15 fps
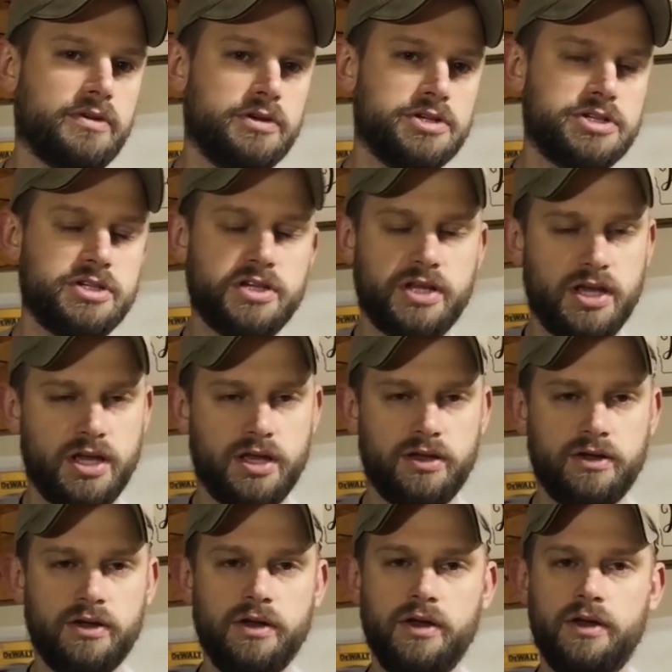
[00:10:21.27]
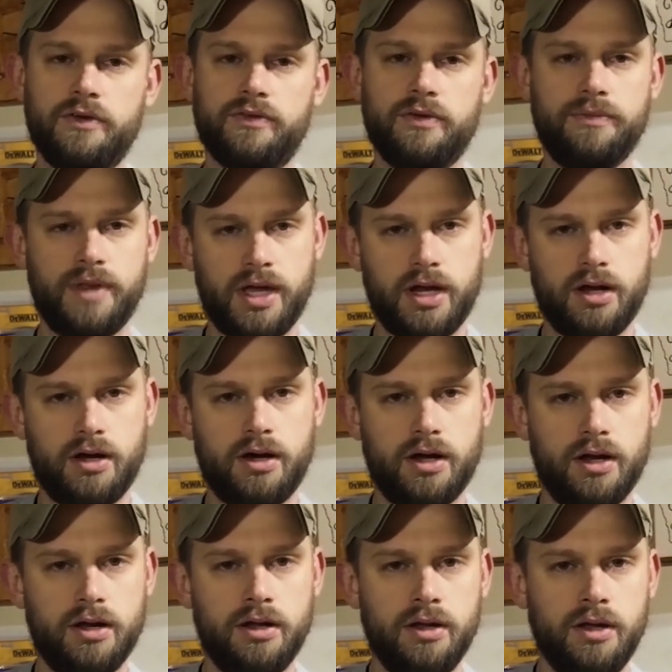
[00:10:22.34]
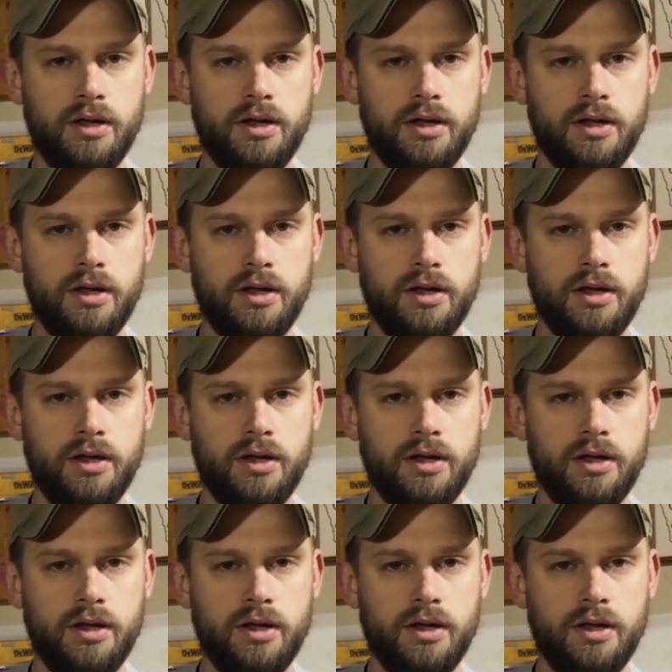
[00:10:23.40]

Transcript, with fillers: Christian king from then on.